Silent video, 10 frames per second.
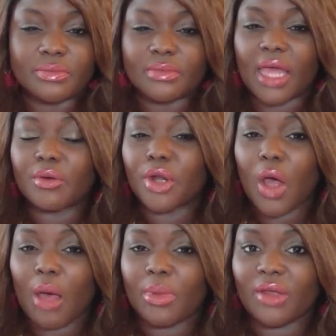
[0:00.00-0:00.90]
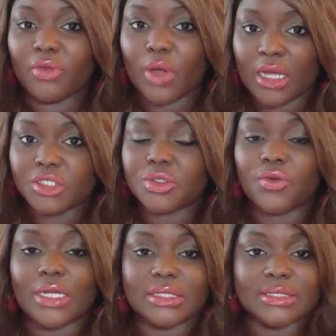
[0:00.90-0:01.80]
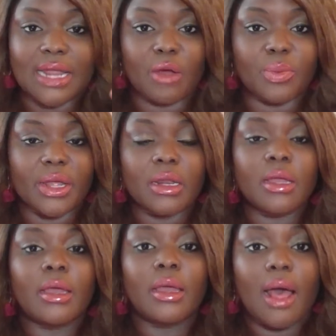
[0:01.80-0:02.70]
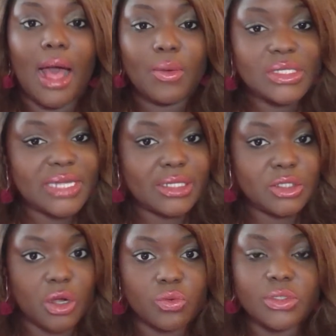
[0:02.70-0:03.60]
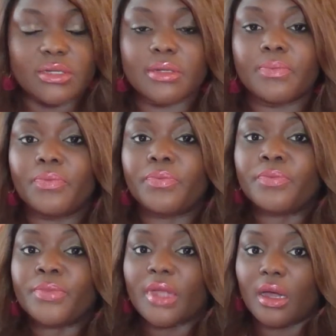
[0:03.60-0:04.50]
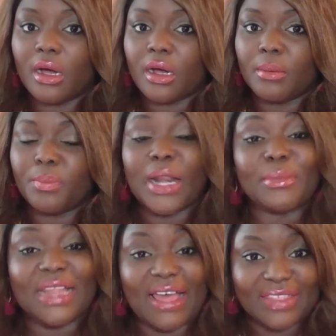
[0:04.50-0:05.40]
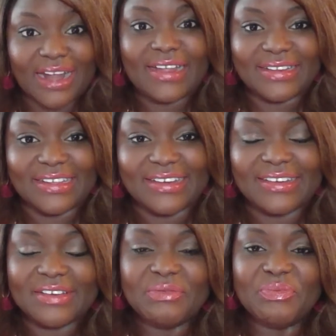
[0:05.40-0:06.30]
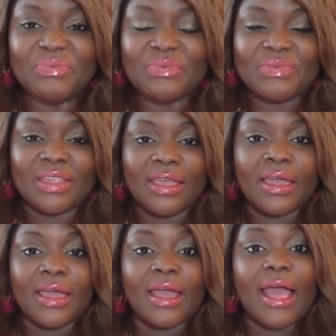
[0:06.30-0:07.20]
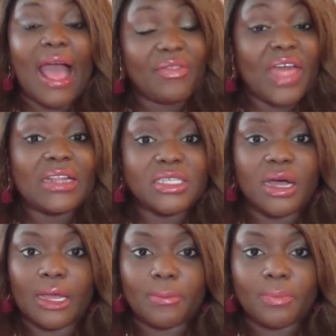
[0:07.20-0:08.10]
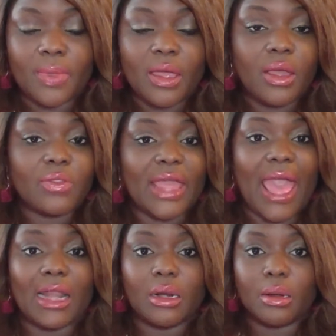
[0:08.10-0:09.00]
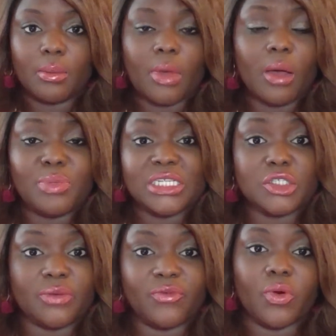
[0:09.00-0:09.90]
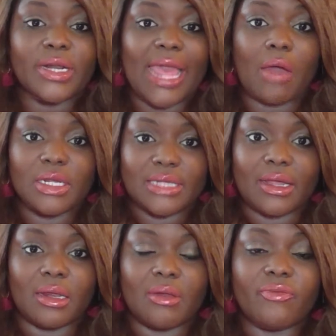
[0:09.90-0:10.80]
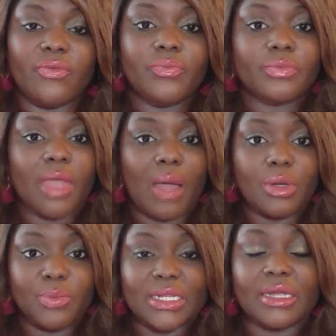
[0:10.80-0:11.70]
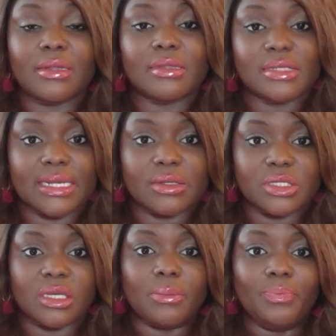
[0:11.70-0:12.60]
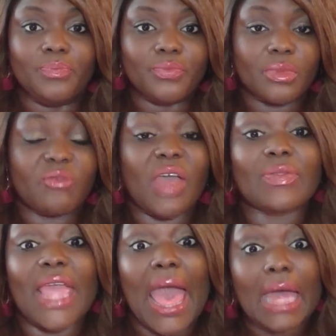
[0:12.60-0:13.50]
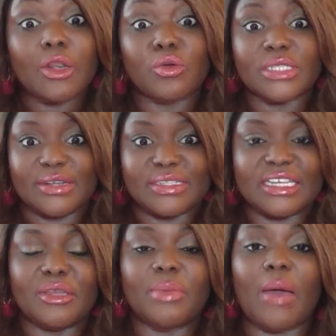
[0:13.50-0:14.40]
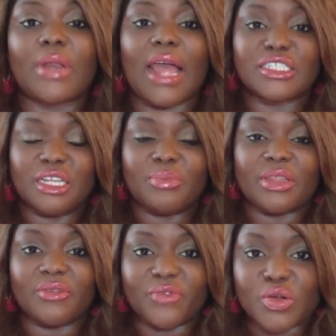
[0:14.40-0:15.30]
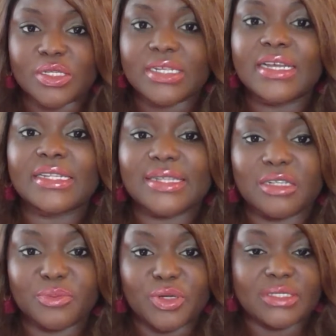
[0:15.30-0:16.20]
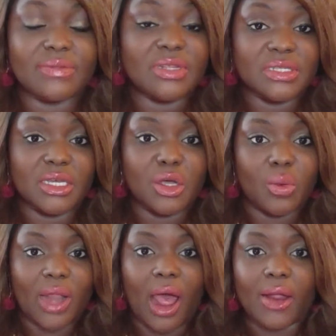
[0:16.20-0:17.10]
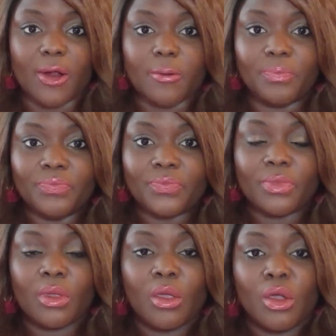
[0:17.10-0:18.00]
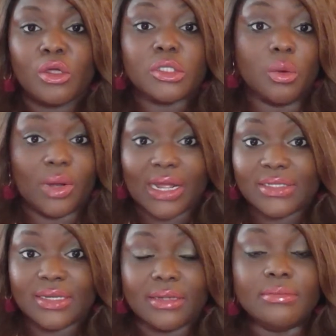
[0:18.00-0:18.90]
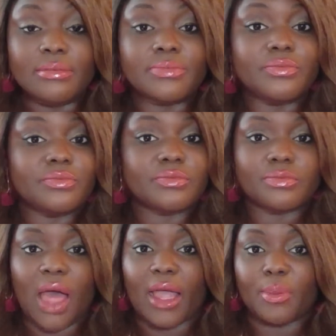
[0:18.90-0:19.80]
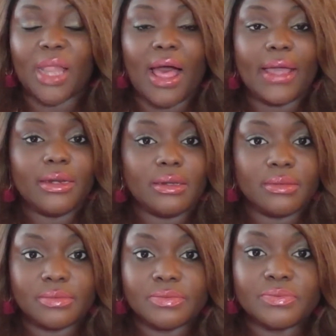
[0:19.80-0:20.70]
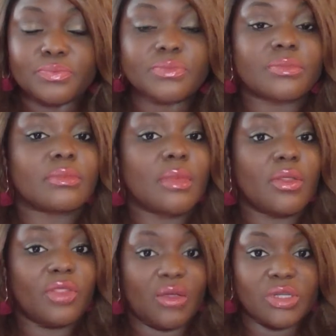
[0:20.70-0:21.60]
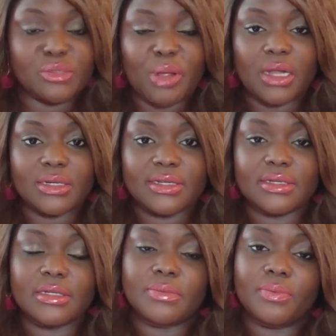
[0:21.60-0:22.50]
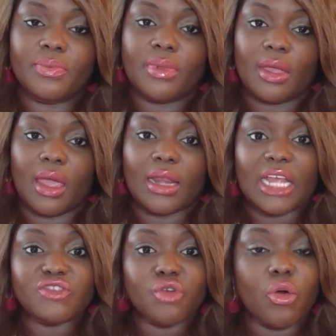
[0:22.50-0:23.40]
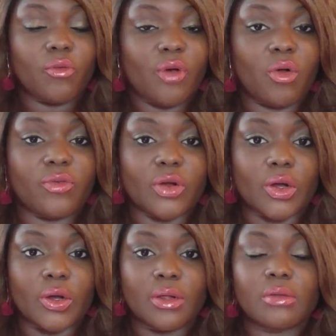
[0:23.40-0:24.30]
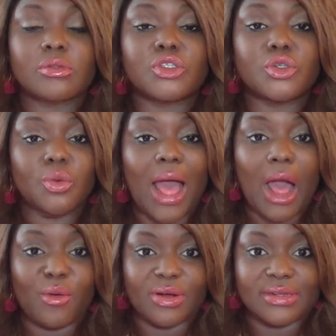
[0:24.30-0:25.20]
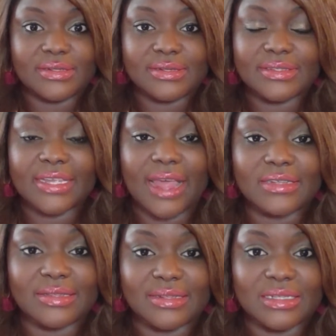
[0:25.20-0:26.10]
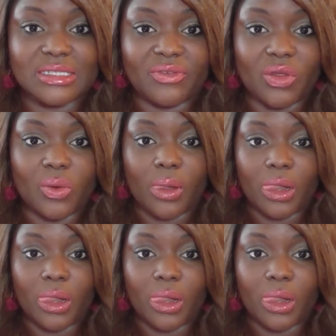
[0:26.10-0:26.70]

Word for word: I don't know how many of you guys use Craigslist now, but I would say don't. Um, but I'm glad that I did. At that time, they had a, a position for an account executive. I would be leading the sales team. In fact, they had no sales team. I would actually be the first salesperson the CEO would hire. So, what I did, I applied, they responded, and I drove over two hours to get to this interview.